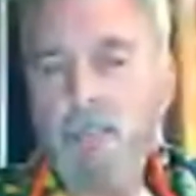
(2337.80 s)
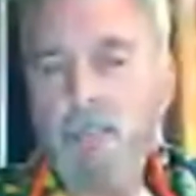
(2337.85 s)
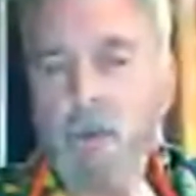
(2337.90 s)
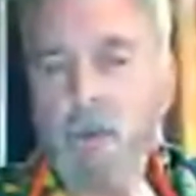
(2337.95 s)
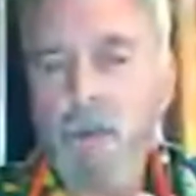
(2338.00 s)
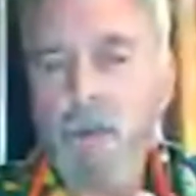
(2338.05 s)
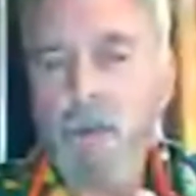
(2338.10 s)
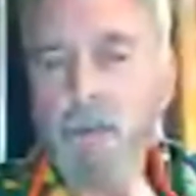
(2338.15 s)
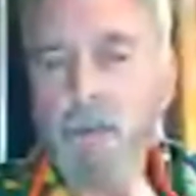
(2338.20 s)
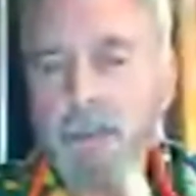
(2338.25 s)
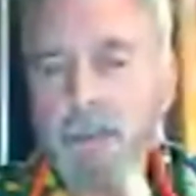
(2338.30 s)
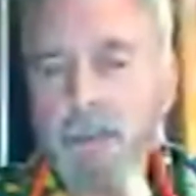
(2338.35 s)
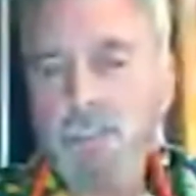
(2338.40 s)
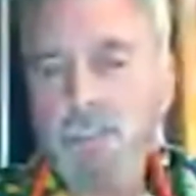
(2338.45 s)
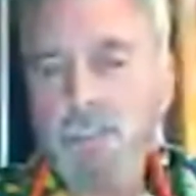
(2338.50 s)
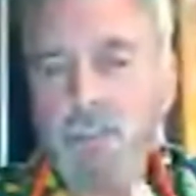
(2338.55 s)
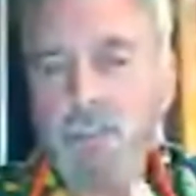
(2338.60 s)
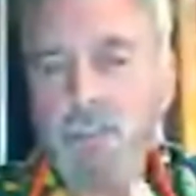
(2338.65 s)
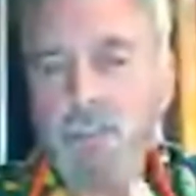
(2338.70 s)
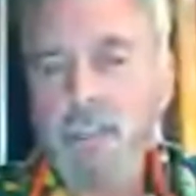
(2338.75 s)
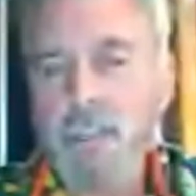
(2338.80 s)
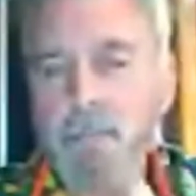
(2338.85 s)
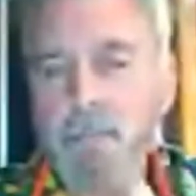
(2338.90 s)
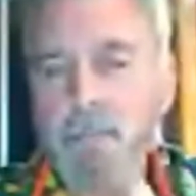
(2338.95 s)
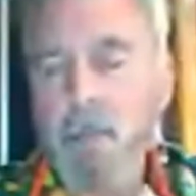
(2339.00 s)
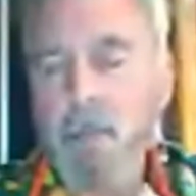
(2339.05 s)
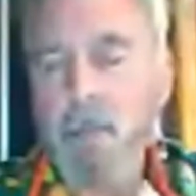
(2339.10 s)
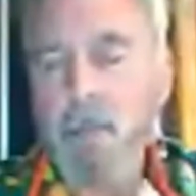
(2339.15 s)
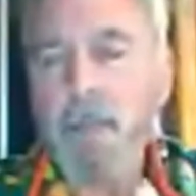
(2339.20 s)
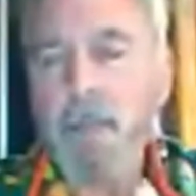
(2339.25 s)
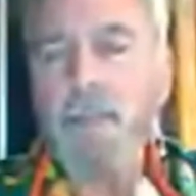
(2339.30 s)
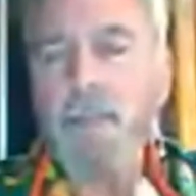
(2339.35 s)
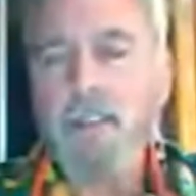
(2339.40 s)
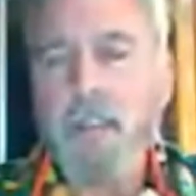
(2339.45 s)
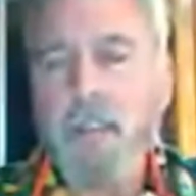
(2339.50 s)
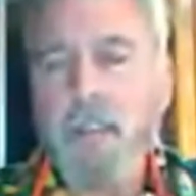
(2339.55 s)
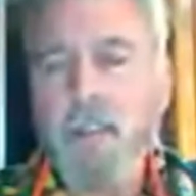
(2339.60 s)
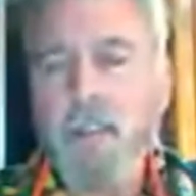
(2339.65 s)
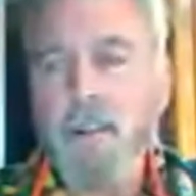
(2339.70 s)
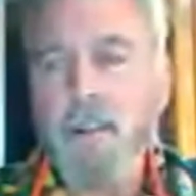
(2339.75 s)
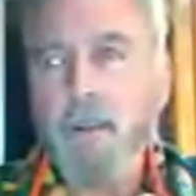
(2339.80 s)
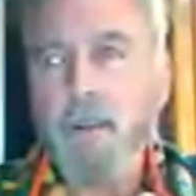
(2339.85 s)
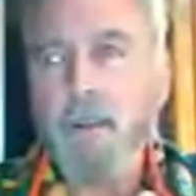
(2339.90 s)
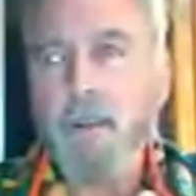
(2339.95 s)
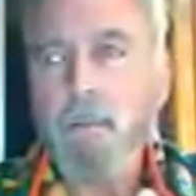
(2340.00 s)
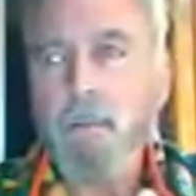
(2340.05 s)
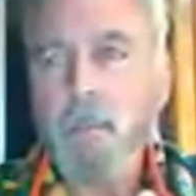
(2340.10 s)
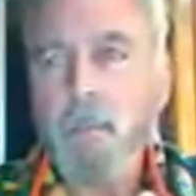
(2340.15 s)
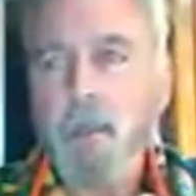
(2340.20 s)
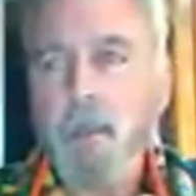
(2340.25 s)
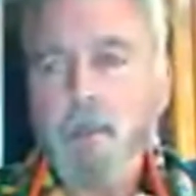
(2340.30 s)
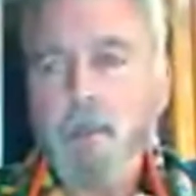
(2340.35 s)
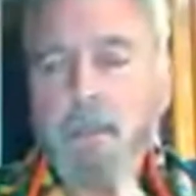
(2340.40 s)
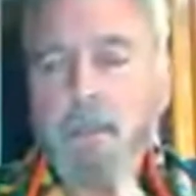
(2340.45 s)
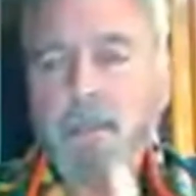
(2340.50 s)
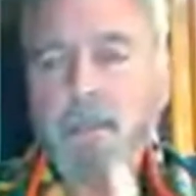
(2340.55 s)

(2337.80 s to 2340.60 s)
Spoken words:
our amazing team back in Canada. Because